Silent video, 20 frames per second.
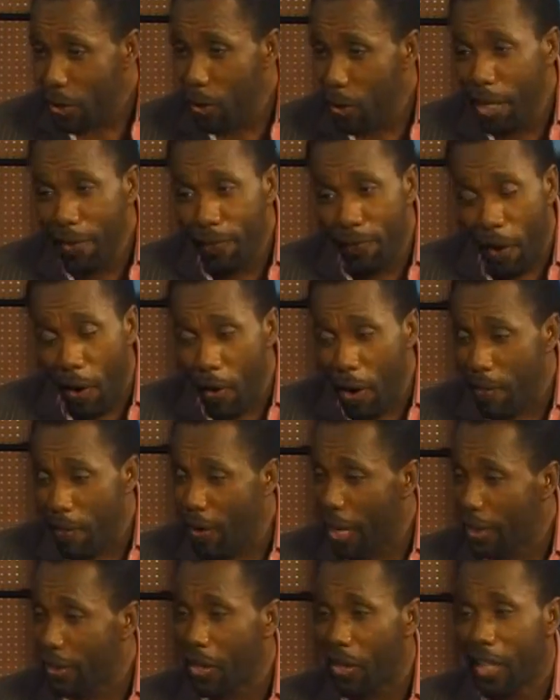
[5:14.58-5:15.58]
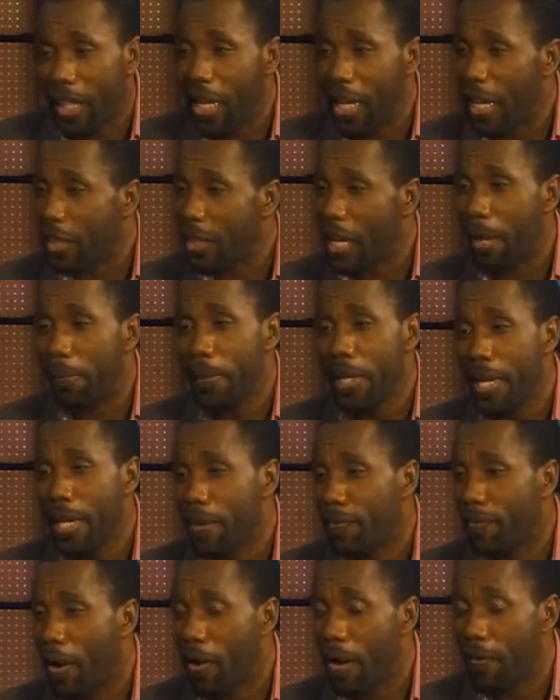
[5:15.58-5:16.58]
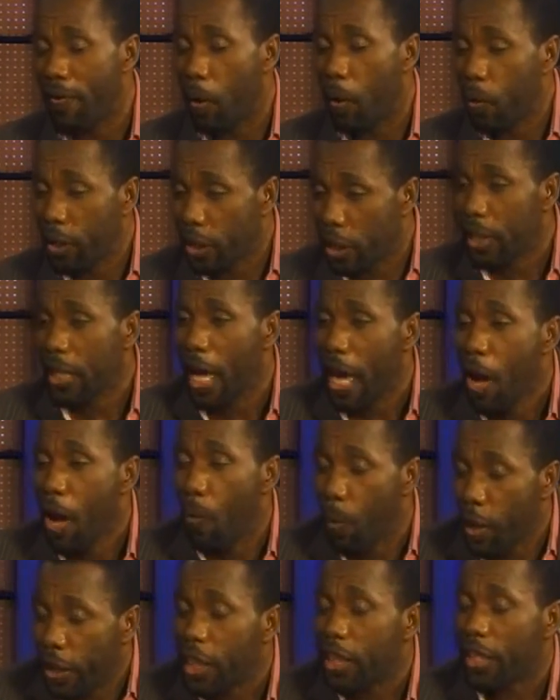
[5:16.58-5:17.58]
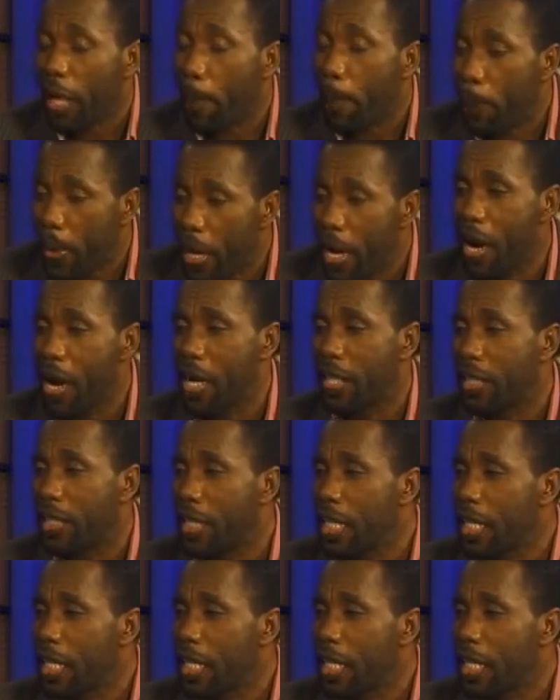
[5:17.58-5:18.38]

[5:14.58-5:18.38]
You live forever, so Killer shall be here forever, which it appears